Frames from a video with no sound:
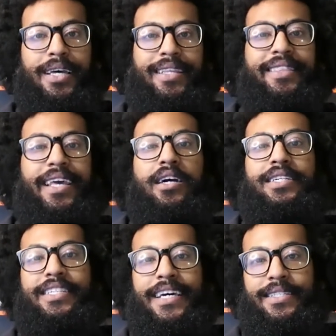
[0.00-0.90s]
that they are
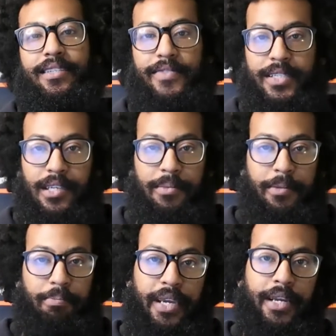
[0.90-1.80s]
destined for
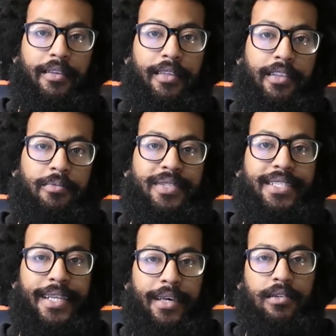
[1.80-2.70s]
something bigger than
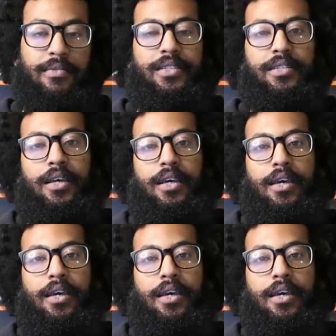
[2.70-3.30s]
themselves.